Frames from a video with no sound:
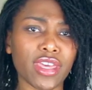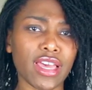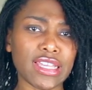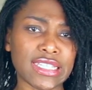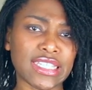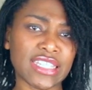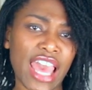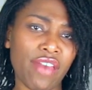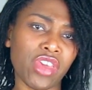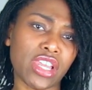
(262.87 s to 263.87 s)
because
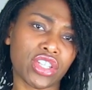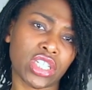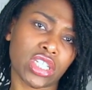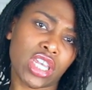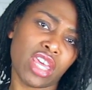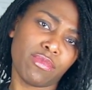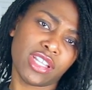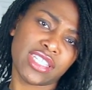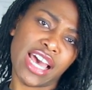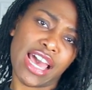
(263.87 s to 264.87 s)
Savage
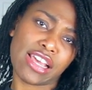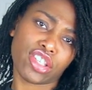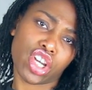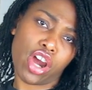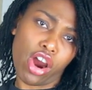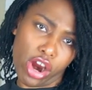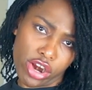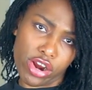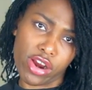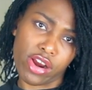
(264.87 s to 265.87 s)
hypnotized
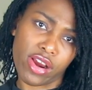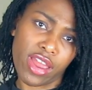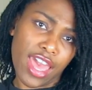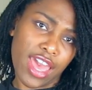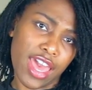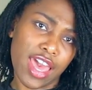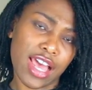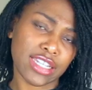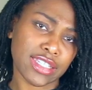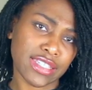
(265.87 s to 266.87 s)
Carter,
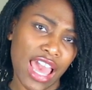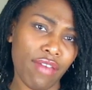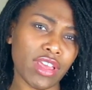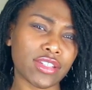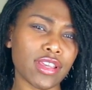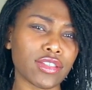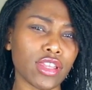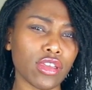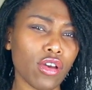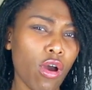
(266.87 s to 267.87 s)
and Savage is
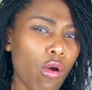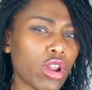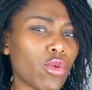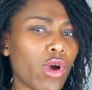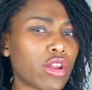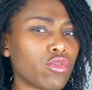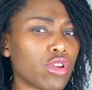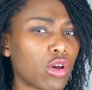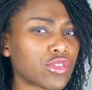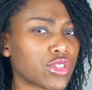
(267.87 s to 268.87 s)
the only one who
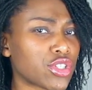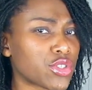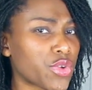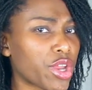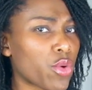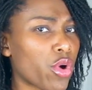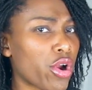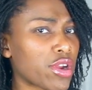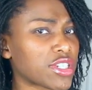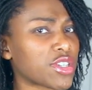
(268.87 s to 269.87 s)
knows the trigger
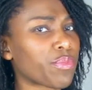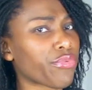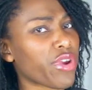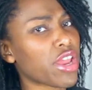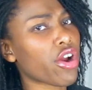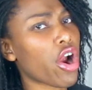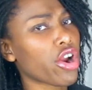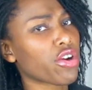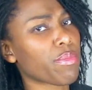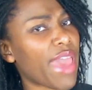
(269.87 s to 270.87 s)
word to bring
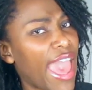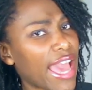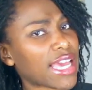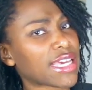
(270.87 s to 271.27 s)
Carter back.